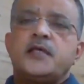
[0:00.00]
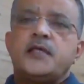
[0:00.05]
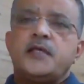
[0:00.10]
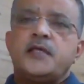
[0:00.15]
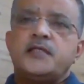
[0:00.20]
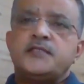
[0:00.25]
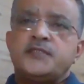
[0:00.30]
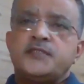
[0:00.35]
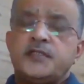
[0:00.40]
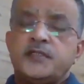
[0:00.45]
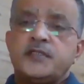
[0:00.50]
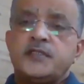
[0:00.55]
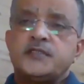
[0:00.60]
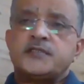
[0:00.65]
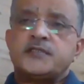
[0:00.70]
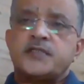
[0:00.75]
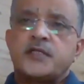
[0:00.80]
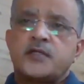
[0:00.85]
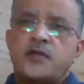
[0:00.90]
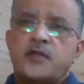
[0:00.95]

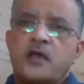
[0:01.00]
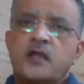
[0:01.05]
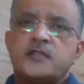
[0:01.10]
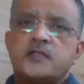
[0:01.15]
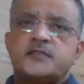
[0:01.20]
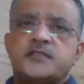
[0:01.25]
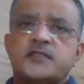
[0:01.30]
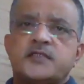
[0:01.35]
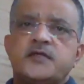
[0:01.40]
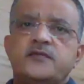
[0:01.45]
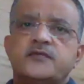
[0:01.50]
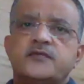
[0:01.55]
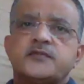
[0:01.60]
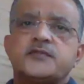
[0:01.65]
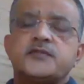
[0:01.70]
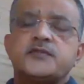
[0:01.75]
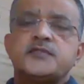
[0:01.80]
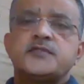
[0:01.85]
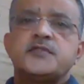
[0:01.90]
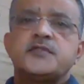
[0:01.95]
ingenious technology
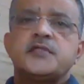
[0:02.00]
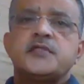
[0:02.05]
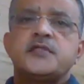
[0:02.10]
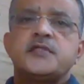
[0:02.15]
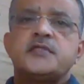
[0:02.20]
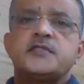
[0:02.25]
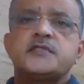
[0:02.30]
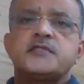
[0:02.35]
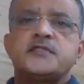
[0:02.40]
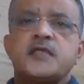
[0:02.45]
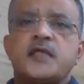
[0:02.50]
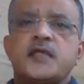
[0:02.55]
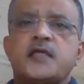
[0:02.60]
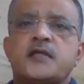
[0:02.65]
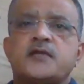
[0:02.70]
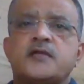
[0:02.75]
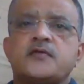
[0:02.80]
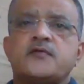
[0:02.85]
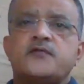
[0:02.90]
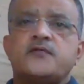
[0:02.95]
was originally
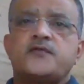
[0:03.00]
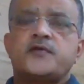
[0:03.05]
designed